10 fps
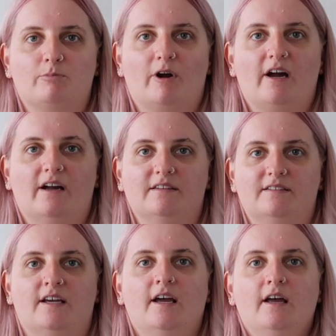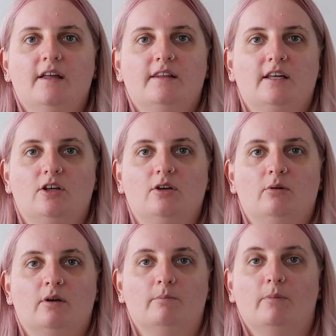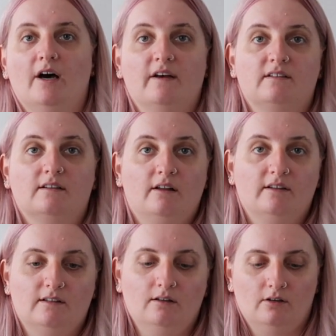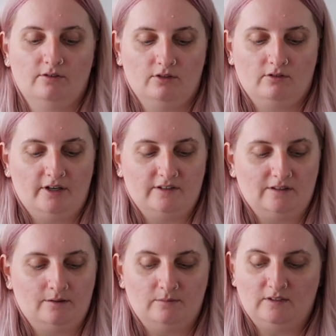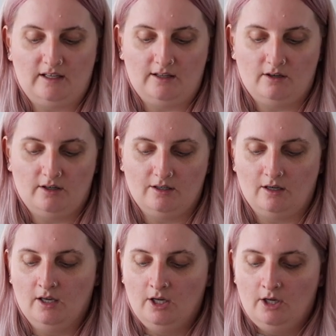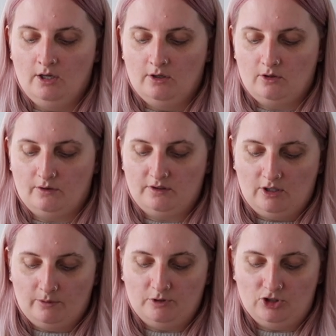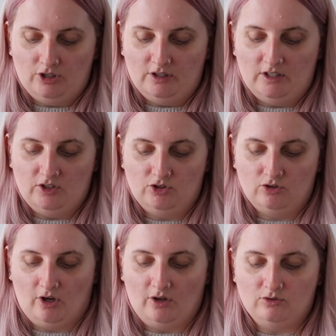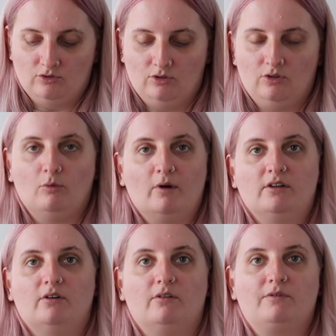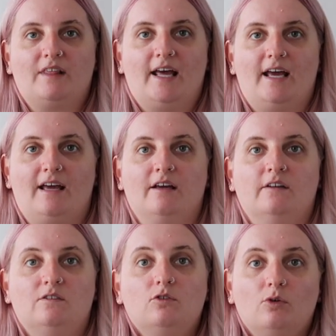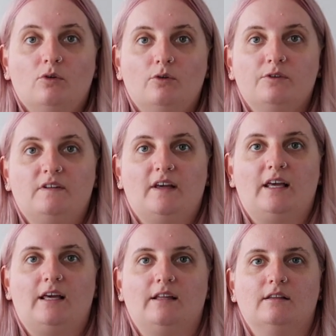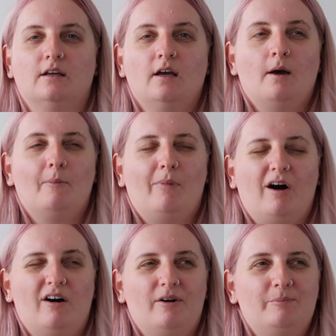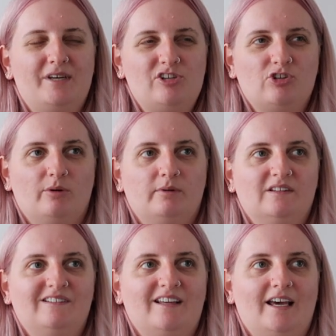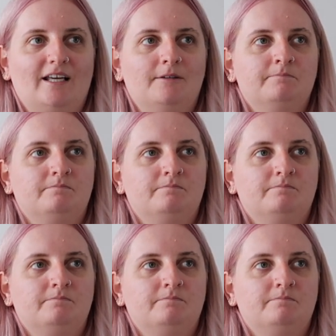brand that you can personalise a lot of your items, and I got the opportunity to go to one of their stores in Palm Beach, I want to say.